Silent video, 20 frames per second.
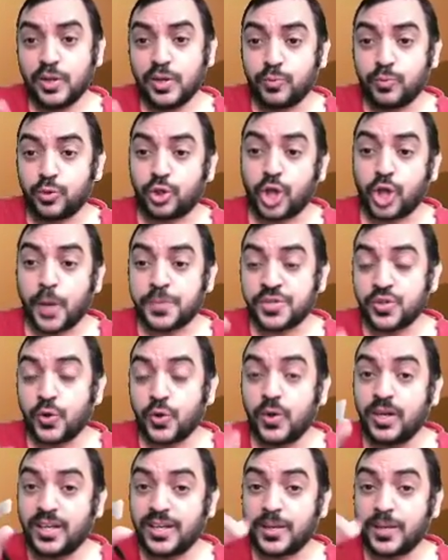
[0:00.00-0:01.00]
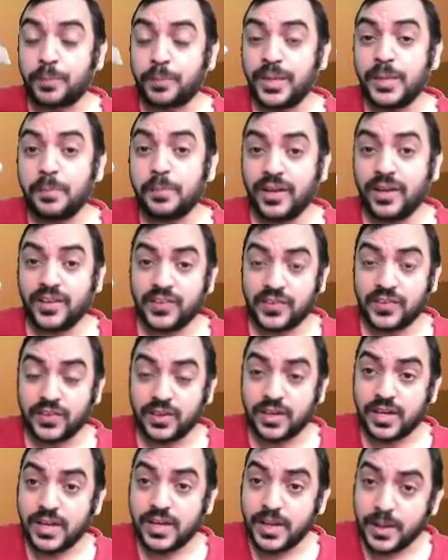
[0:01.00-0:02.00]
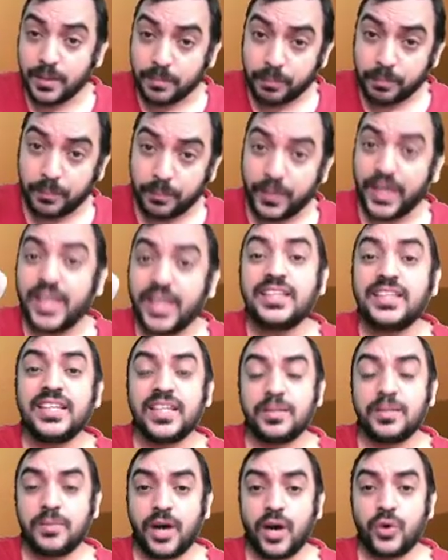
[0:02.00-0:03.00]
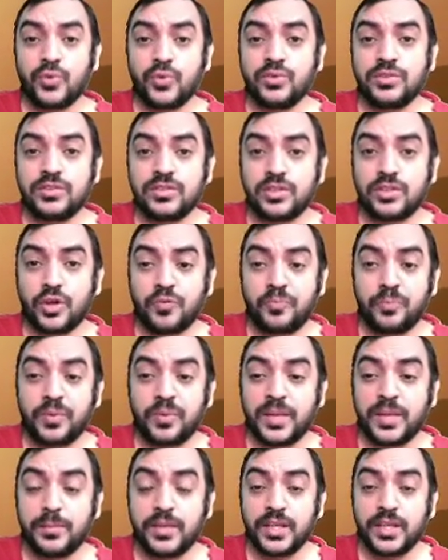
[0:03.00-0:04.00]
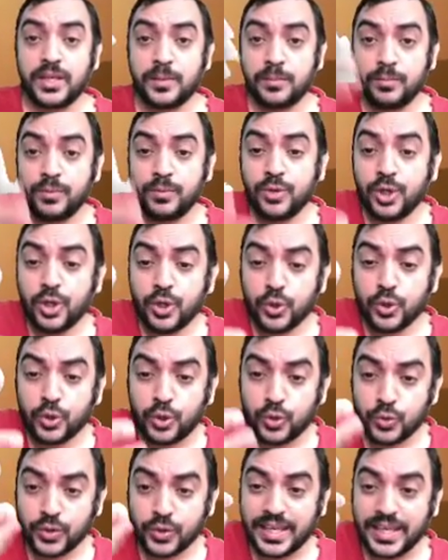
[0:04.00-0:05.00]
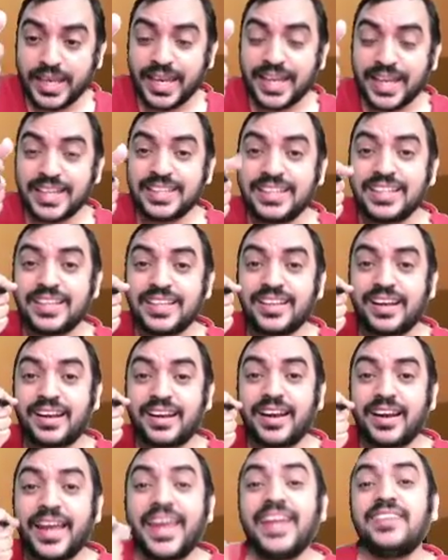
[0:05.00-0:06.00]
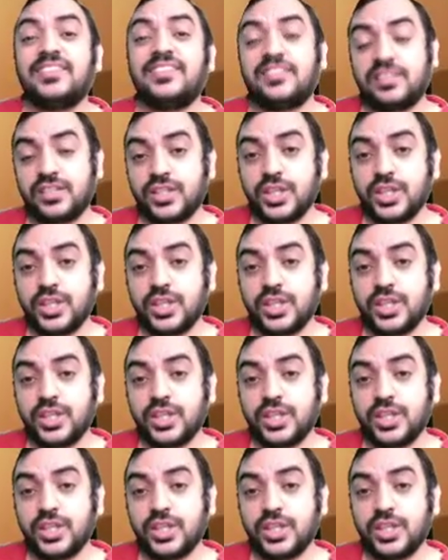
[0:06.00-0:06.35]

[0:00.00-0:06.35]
Put option holder P plus pay the amount of premium to get the right